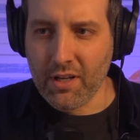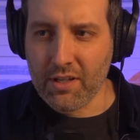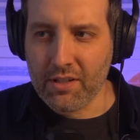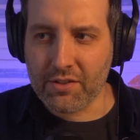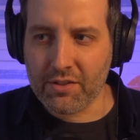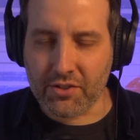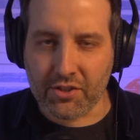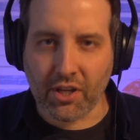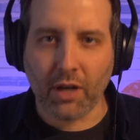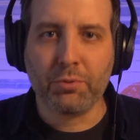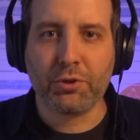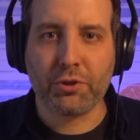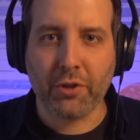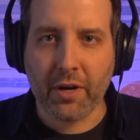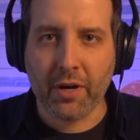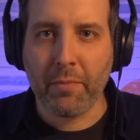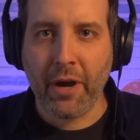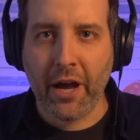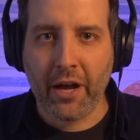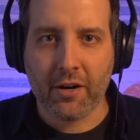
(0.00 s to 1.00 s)

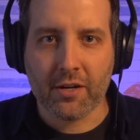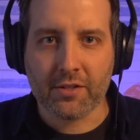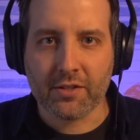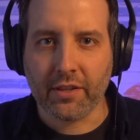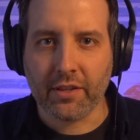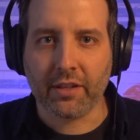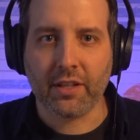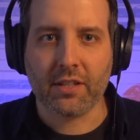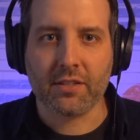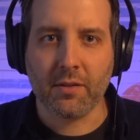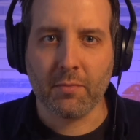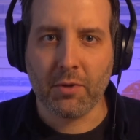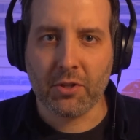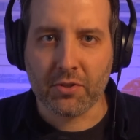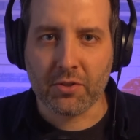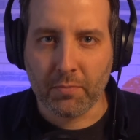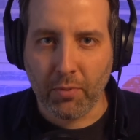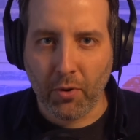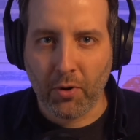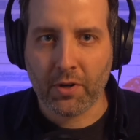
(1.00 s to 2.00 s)
Substrate matters. I think that's the
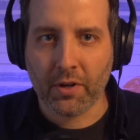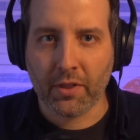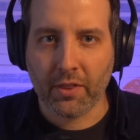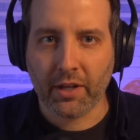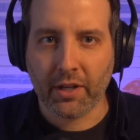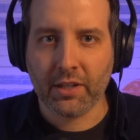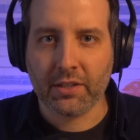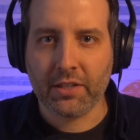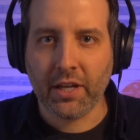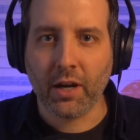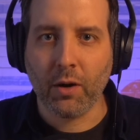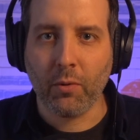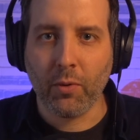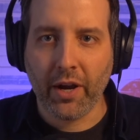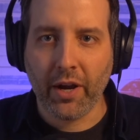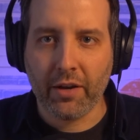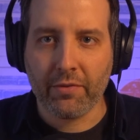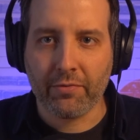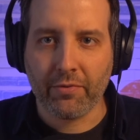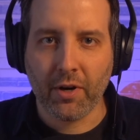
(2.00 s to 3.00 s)
most important thing to take
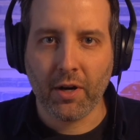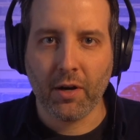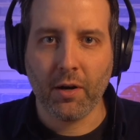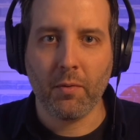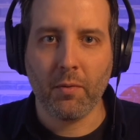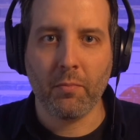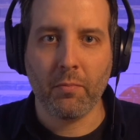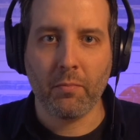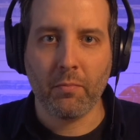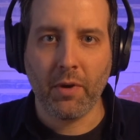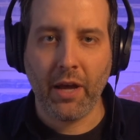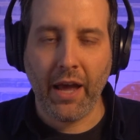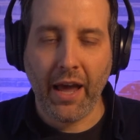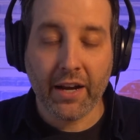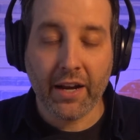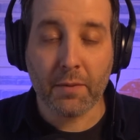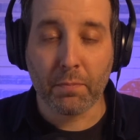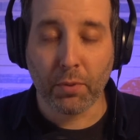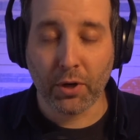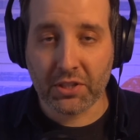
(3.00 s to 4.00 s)
away from
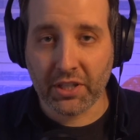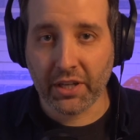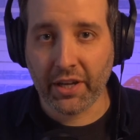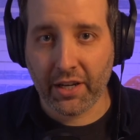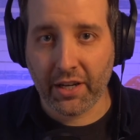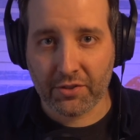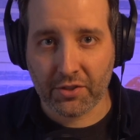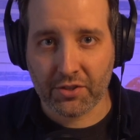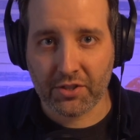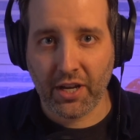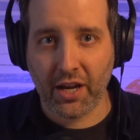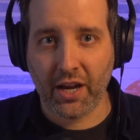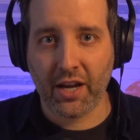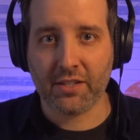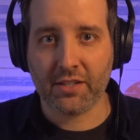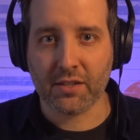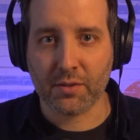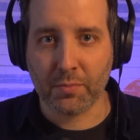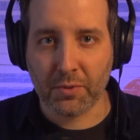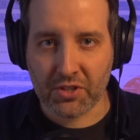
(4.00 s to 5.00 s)
any printing
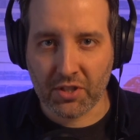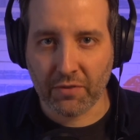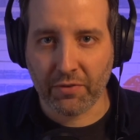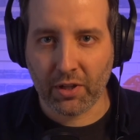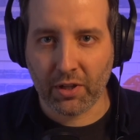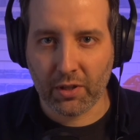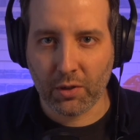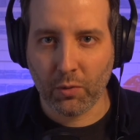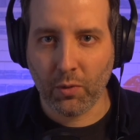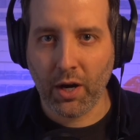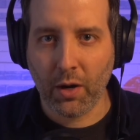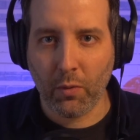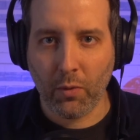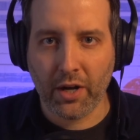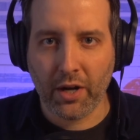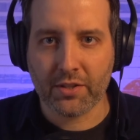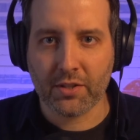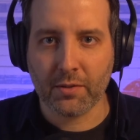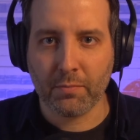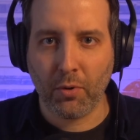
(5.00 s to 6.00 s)
exercise, and specifically why
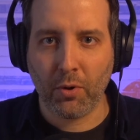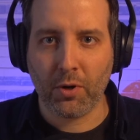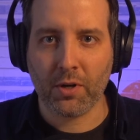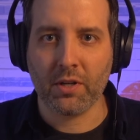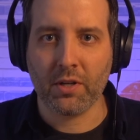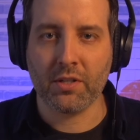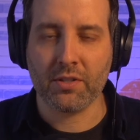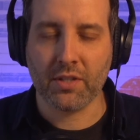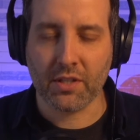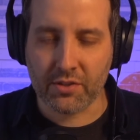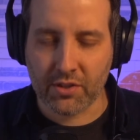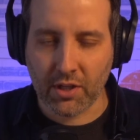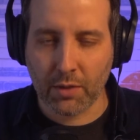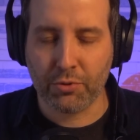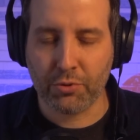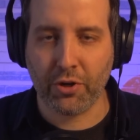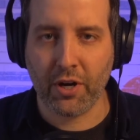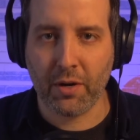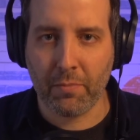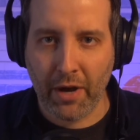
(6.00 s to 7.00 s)
white's important is that
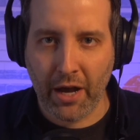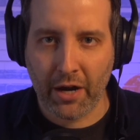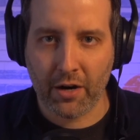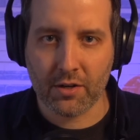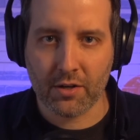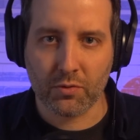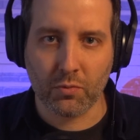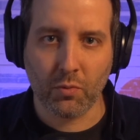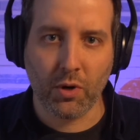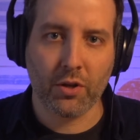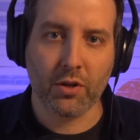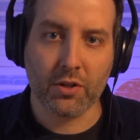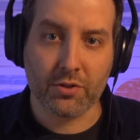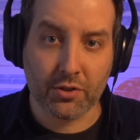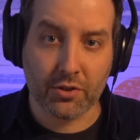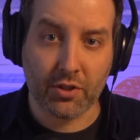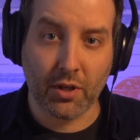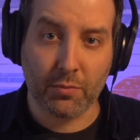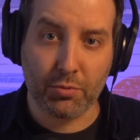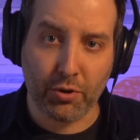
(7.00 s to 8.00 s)
substrate matters, whether it's
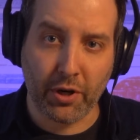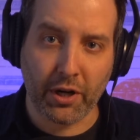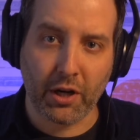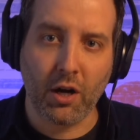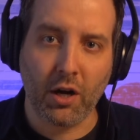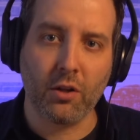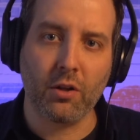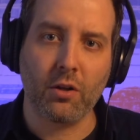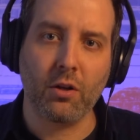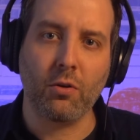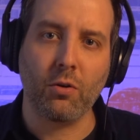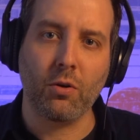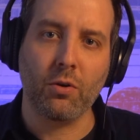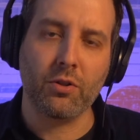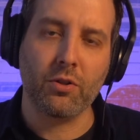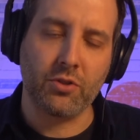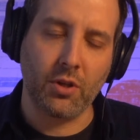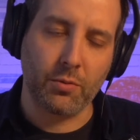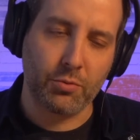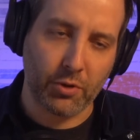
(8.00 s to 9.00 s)
the substrate color or
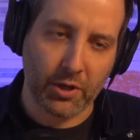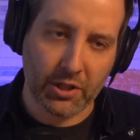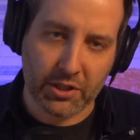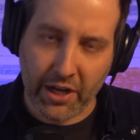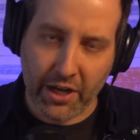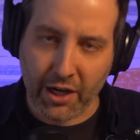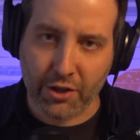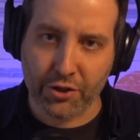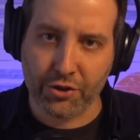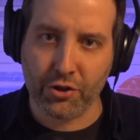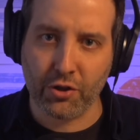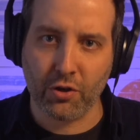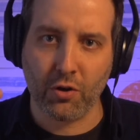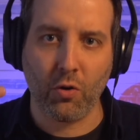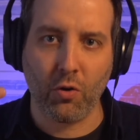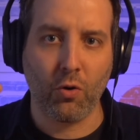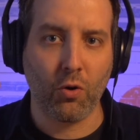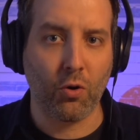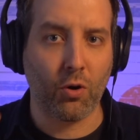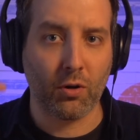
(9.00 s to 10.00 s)
the substrate texture,
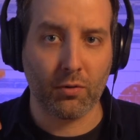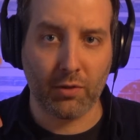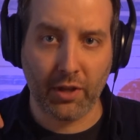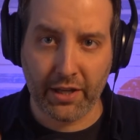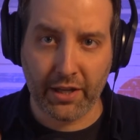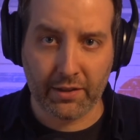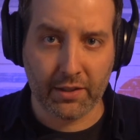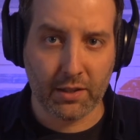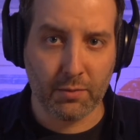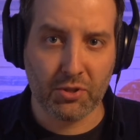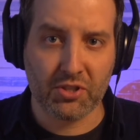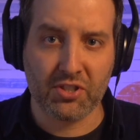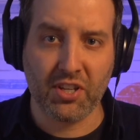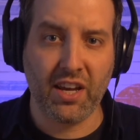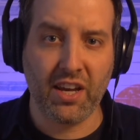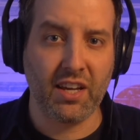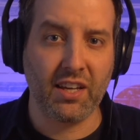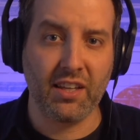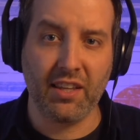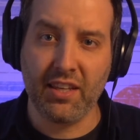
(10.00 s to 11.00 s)
or like Liam was
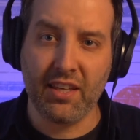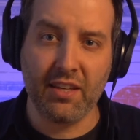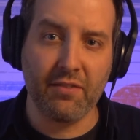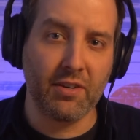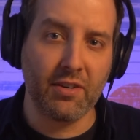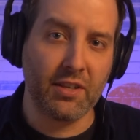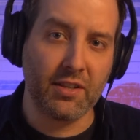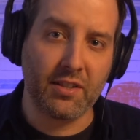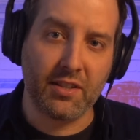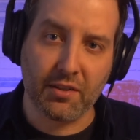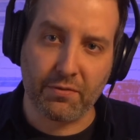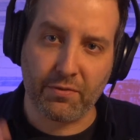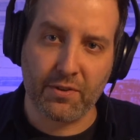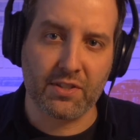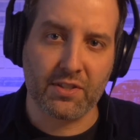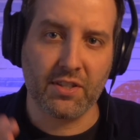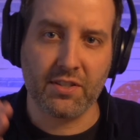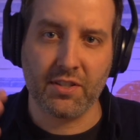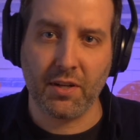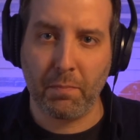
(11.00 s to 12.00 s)
saying, even
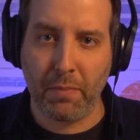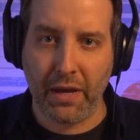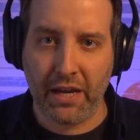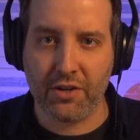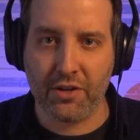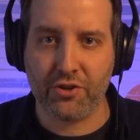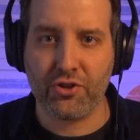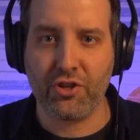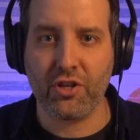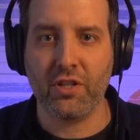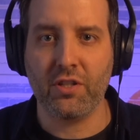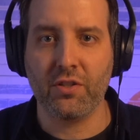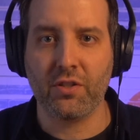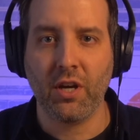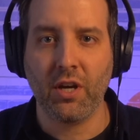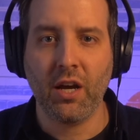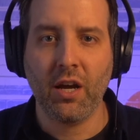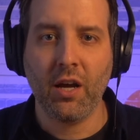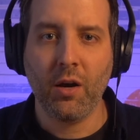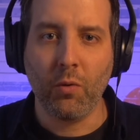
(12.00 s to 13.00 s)
differences in paint sheens
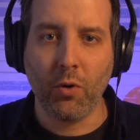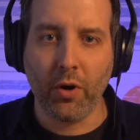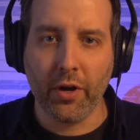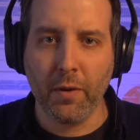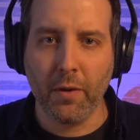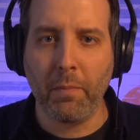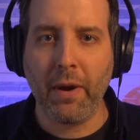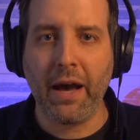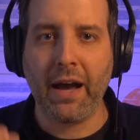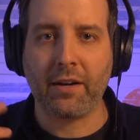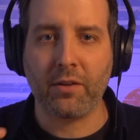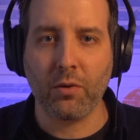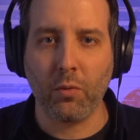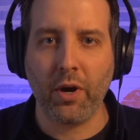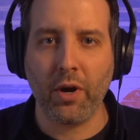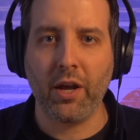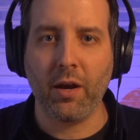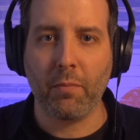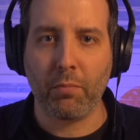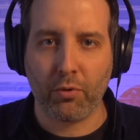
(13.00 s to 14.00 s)
will impact the
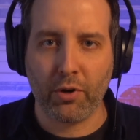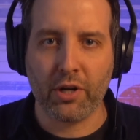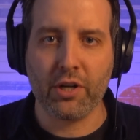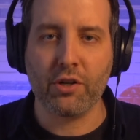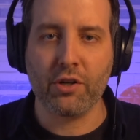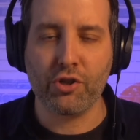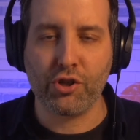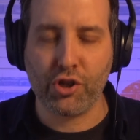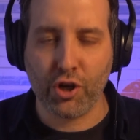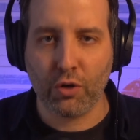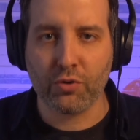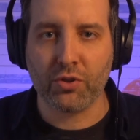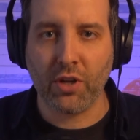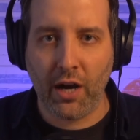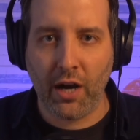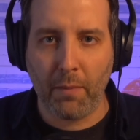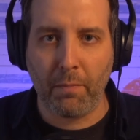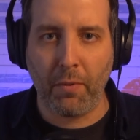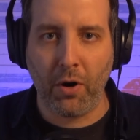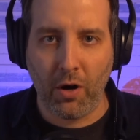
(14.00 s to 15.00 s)
way a print shows
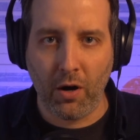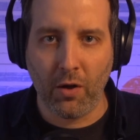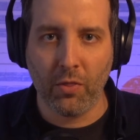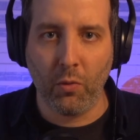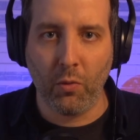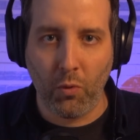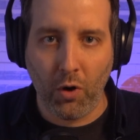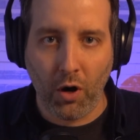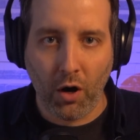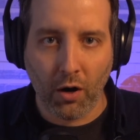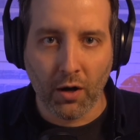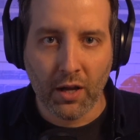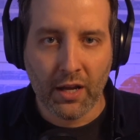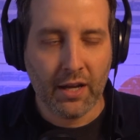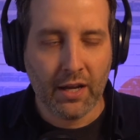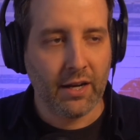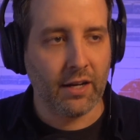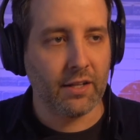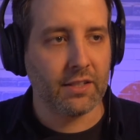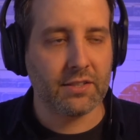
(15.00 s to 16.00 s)
up on the wall.
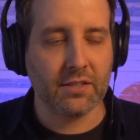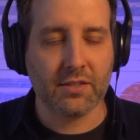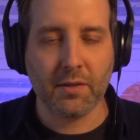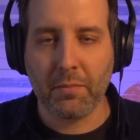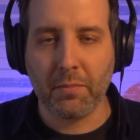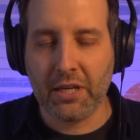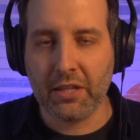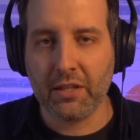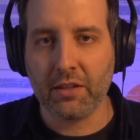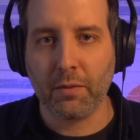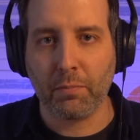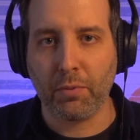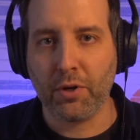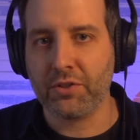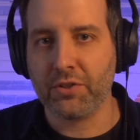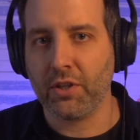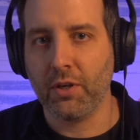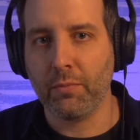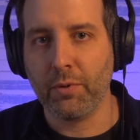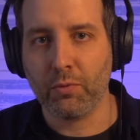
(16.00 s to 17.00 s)
Now, this doesn't mean that the print's going to be